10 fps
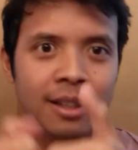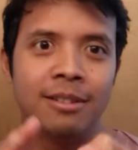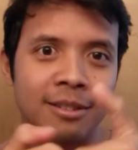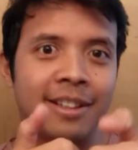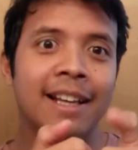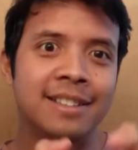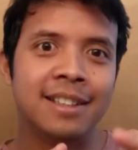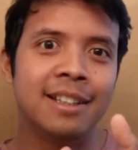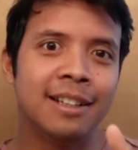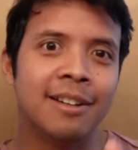not
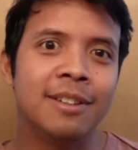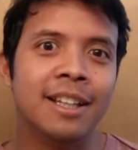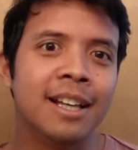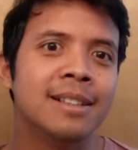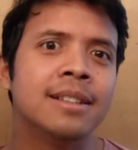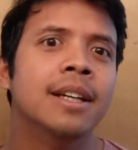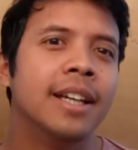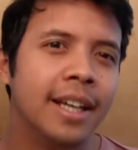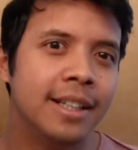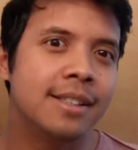texting and everything else.
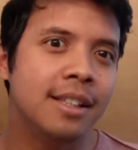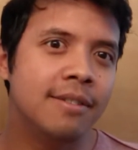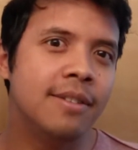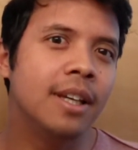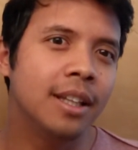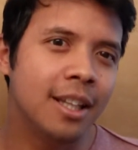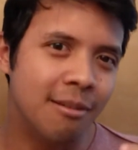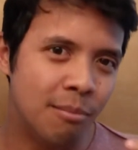It's living in